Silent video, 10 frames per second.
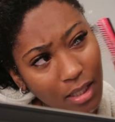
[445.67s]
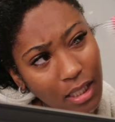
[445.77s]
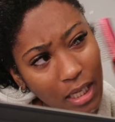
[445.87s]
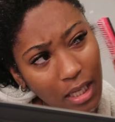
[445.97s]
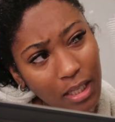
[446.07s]

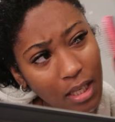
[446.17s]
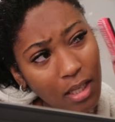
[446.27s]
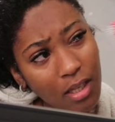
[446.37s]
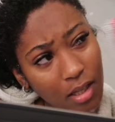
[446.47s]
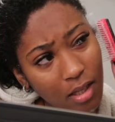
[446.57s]
Okay,
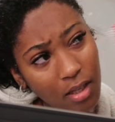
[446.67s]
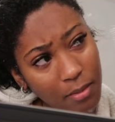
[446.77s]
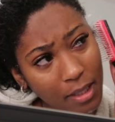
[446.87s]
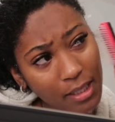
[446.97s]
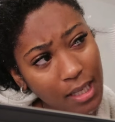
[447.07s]

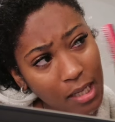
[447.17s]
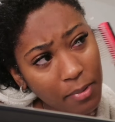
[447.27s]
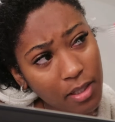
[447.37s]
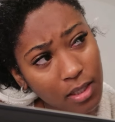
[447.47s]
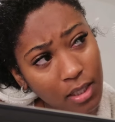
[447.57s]
my
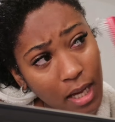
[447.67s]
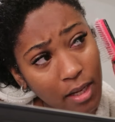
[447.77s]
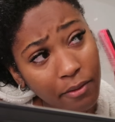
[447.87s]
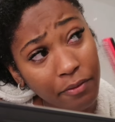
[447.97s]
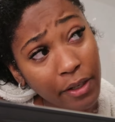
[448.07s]
sideburns are
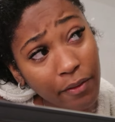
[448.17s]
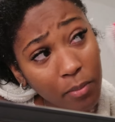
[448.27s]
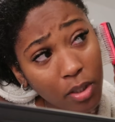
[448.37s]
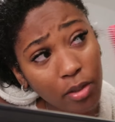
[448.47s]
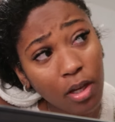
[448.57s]
kind of free
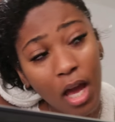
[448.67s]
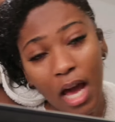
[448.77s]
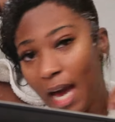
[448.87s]
from glue.